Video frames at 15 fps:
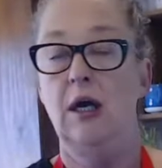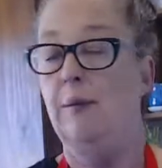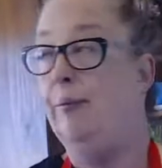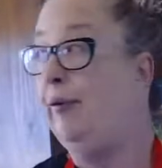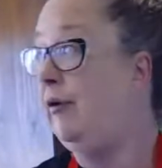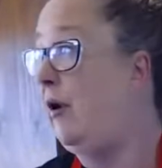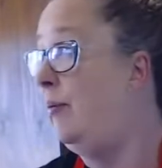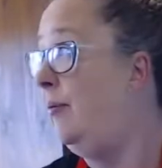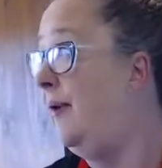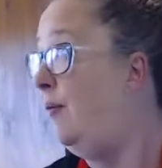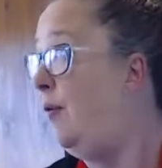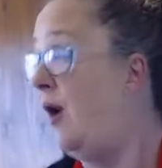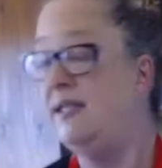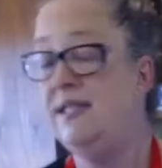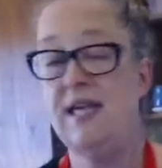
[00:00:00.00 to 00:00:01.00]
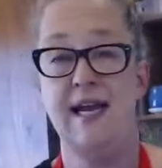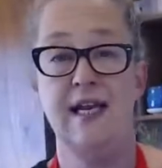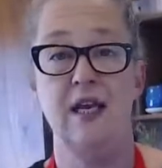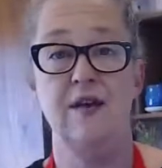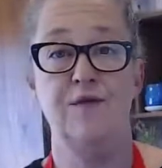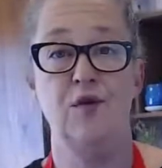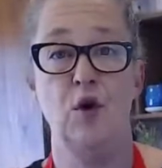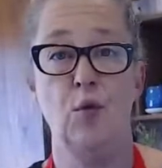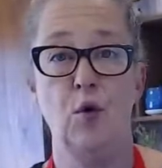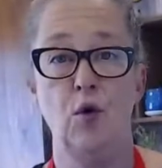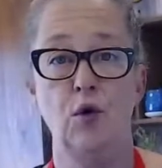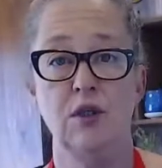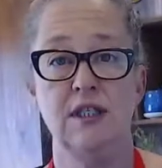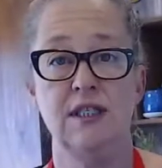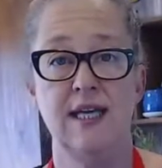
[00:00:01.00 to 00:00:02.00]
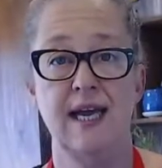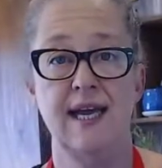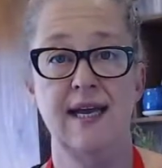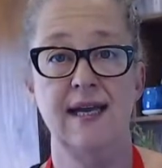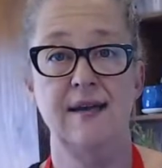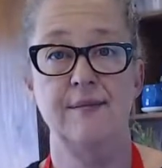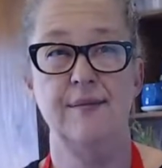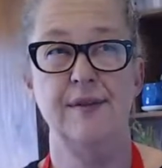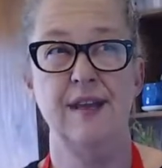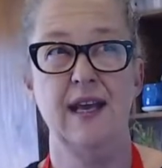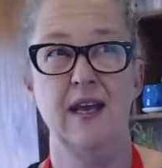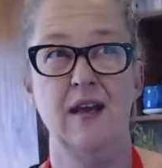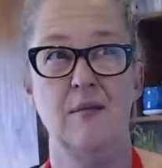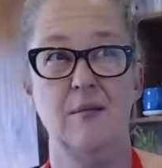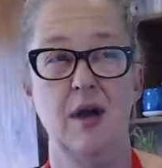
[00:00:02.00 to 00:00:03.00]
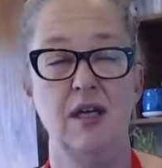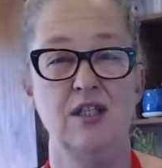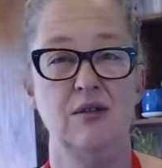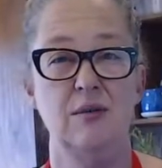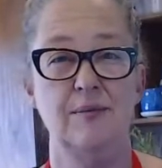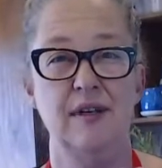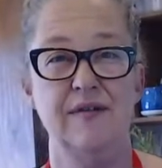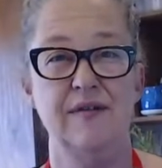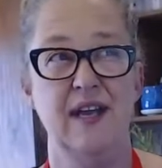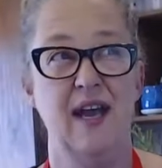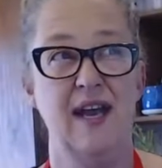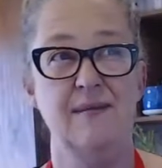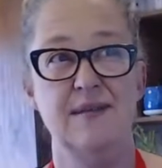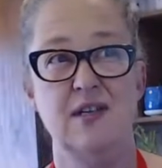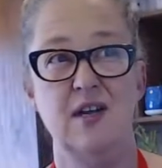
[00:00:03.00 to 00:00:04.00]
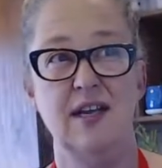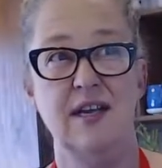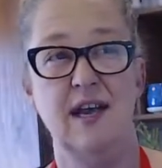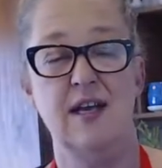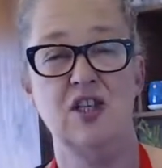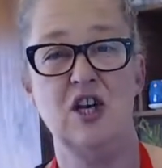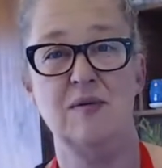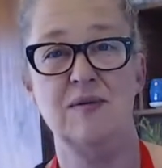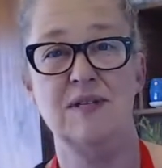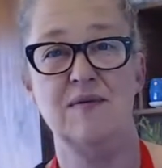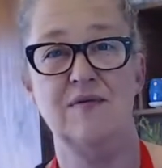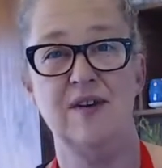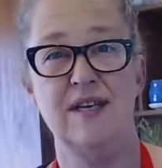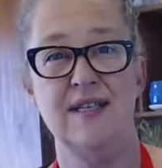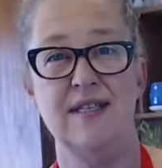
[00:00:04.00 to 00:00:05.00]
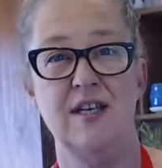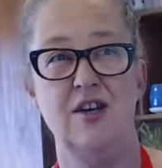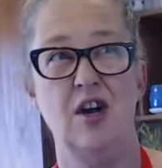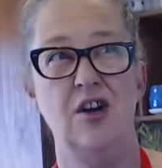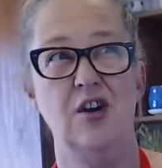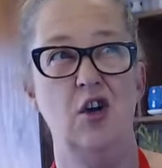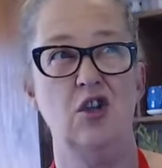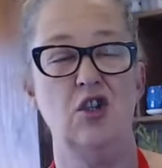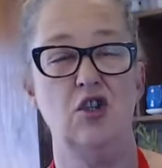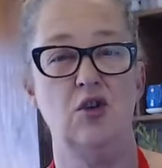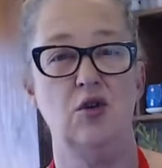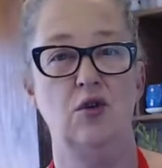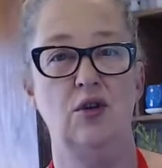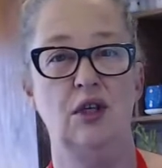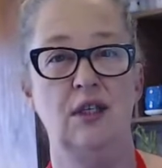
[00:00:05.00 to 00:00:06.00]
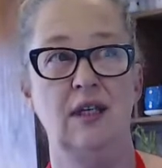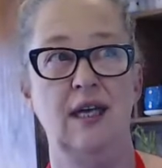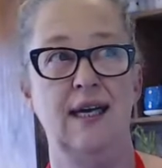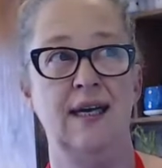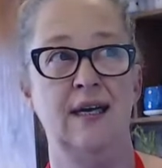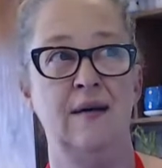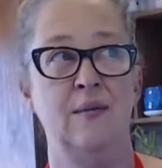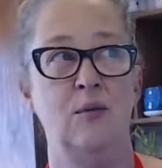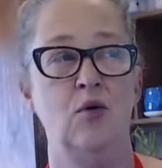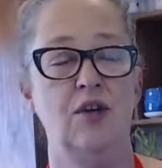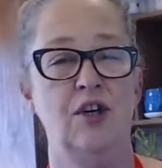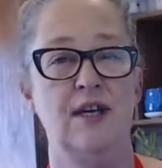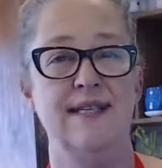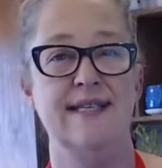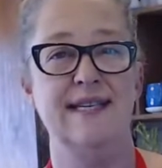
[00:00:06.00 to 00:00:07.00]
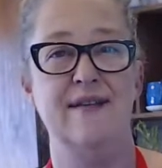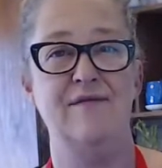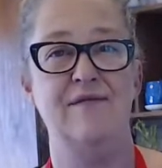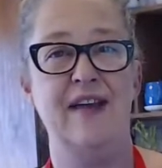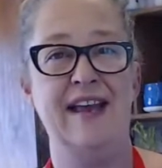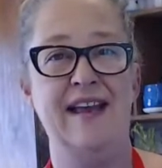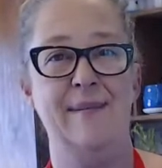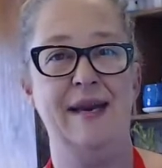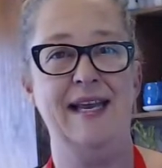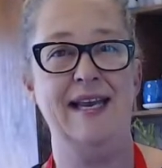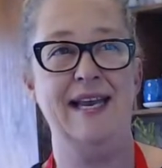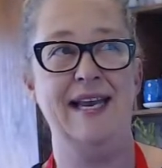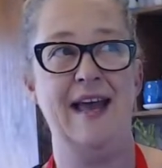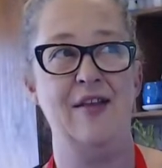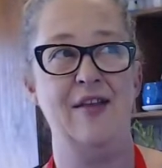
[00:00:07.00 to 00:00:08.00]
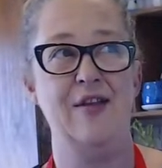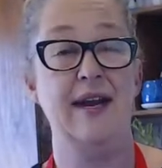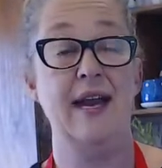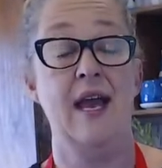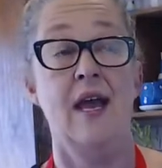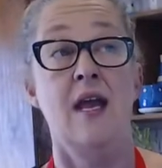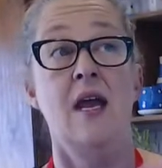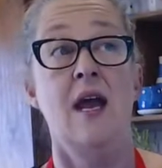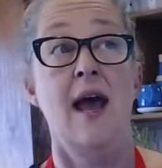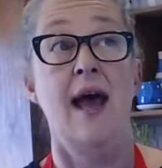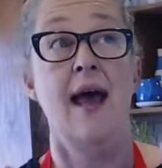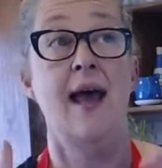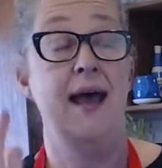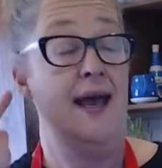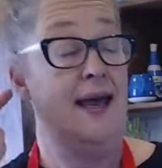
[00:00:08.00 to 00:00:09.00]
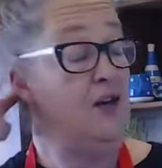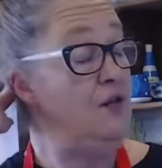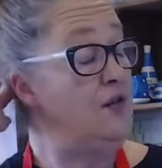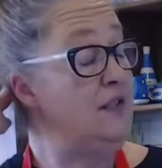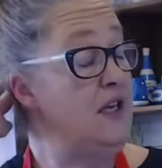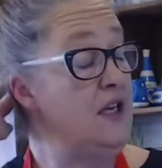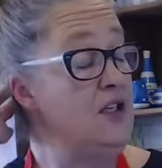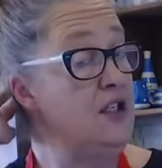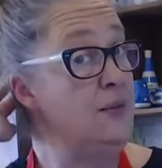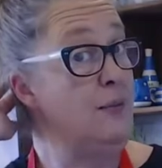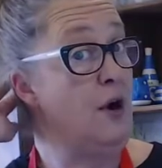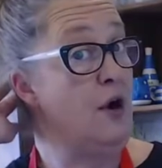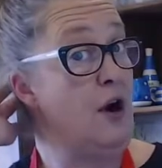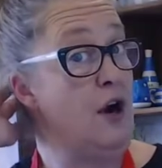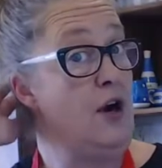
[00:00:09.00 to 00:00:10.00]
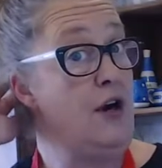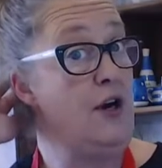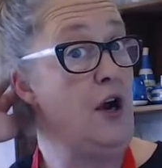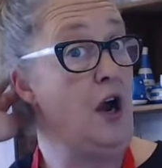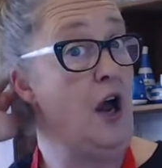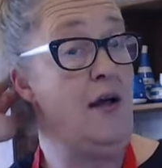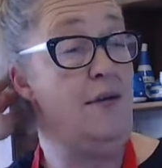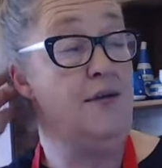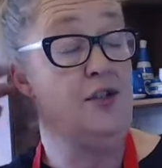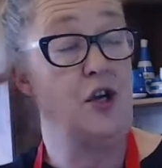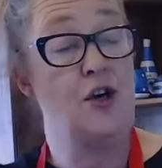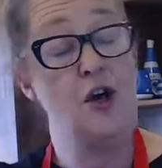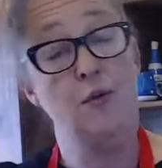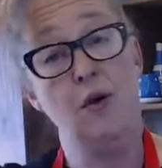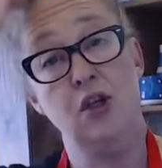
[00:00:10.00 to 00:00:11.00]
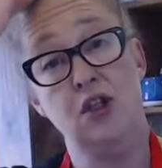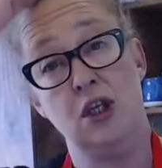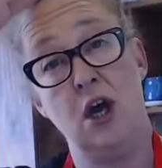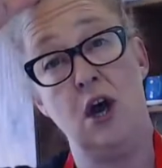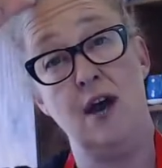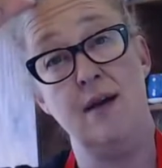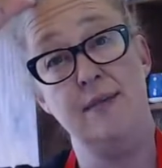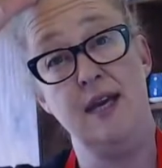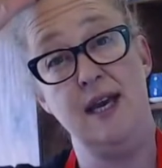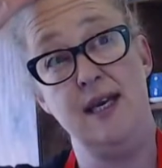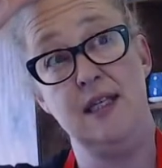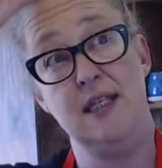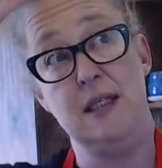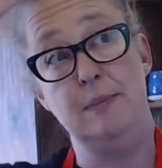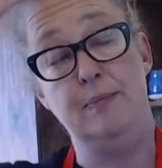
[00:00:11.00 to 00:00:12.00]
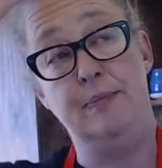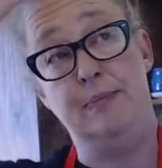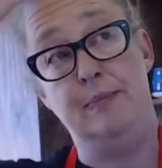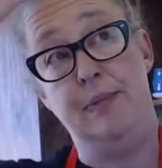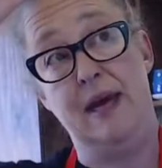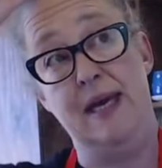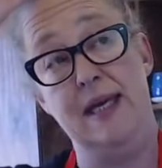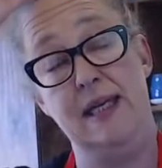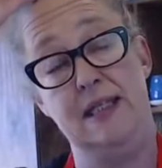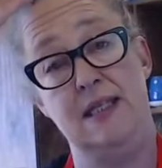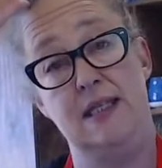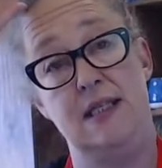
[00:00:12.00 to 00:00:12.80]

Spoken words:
Probably won't take you for a walk today. Thinking I might do a bit of a games night, catch up with some friends tonight. Not sure. Organising a family gathering. And also tomorrow, I don't know what time yet, but